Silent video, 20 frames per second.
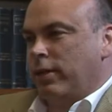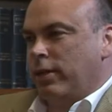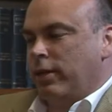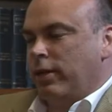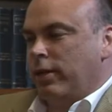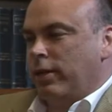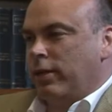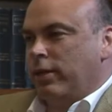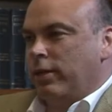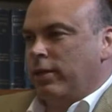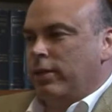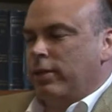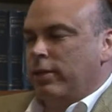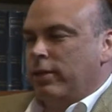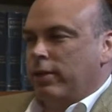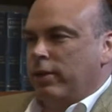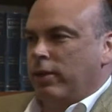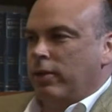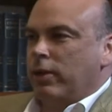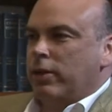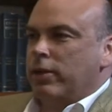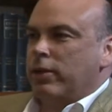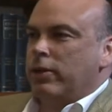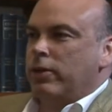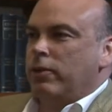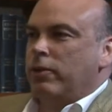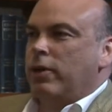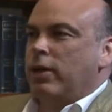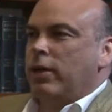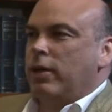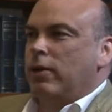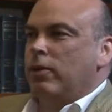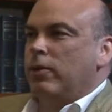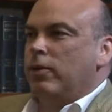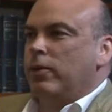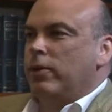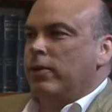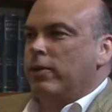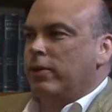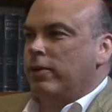and then, you know, under UK
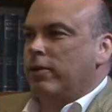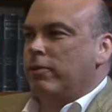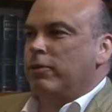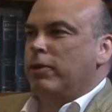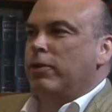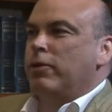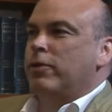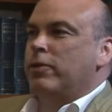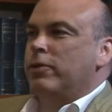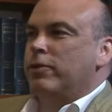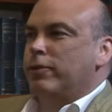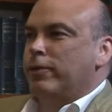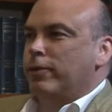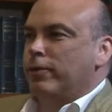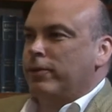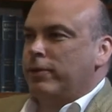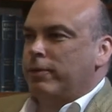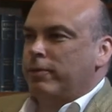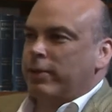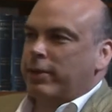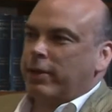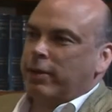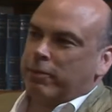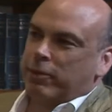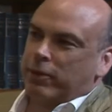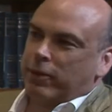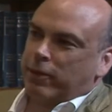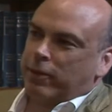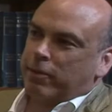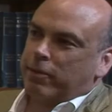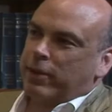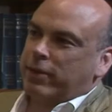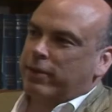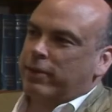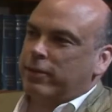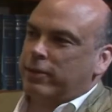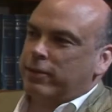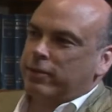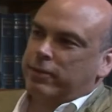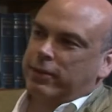law, you have no control. Someone comes along, makes
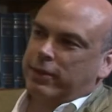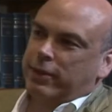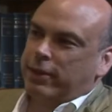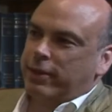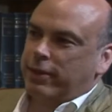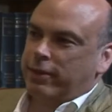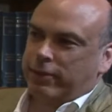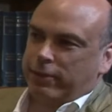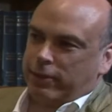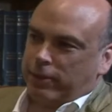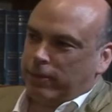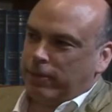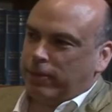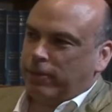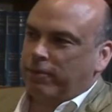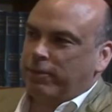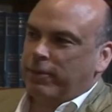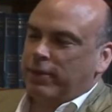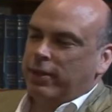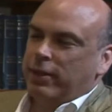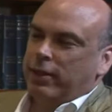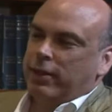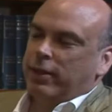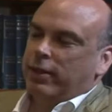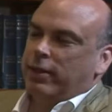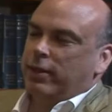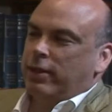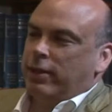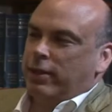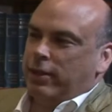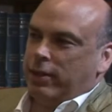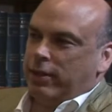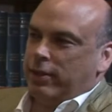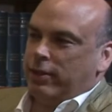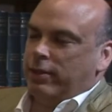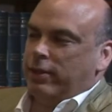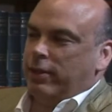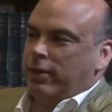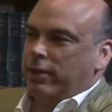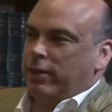an offer, it gets sold.
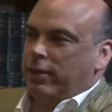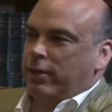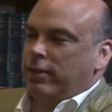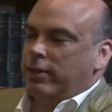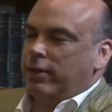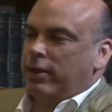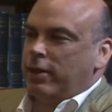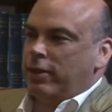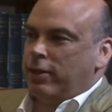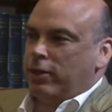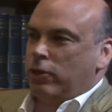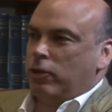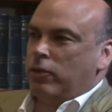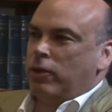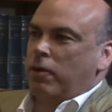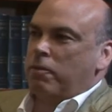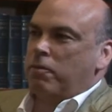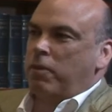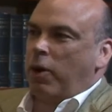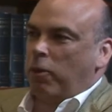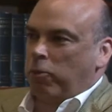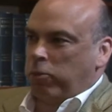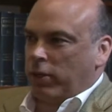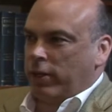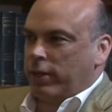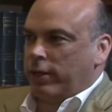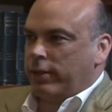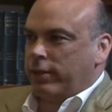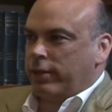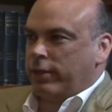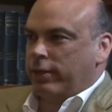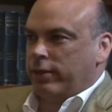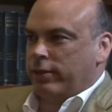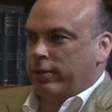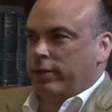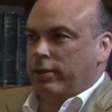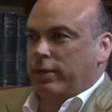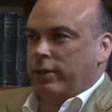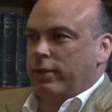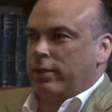And, you know, the day that you go public is
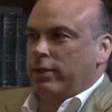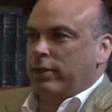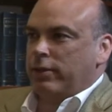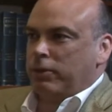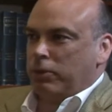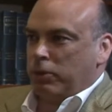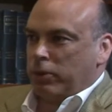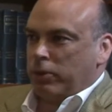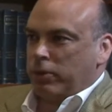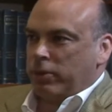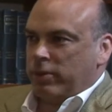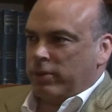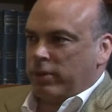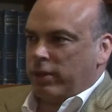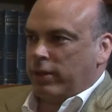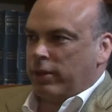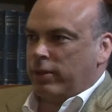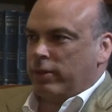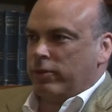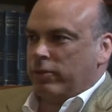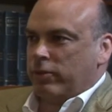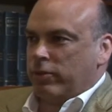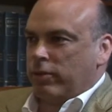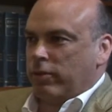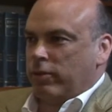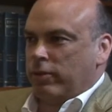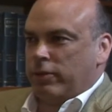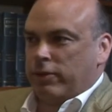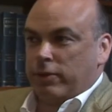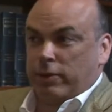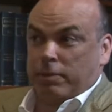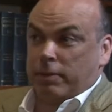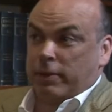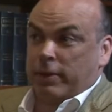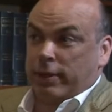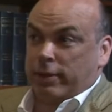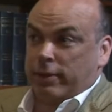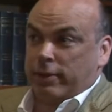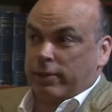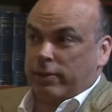the day that you lose any control of stopping
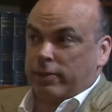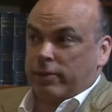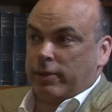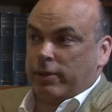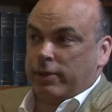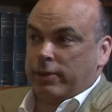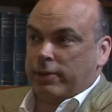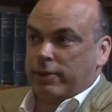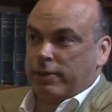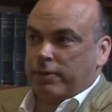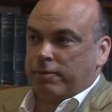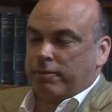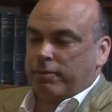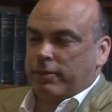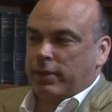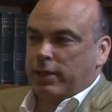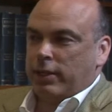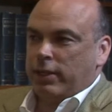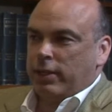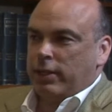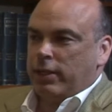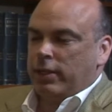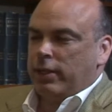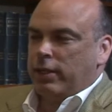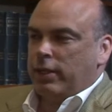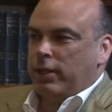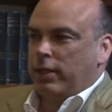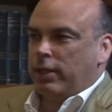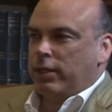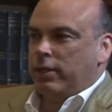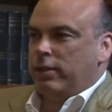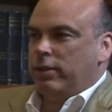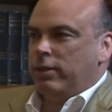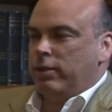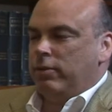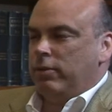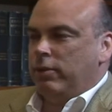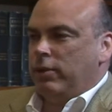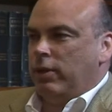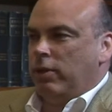that situation.
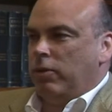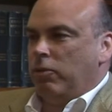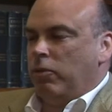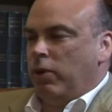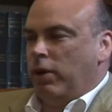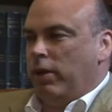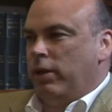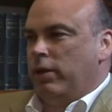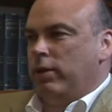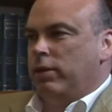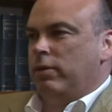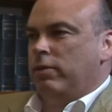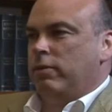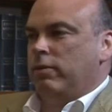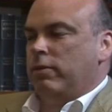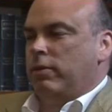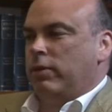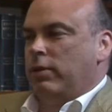And, you know, when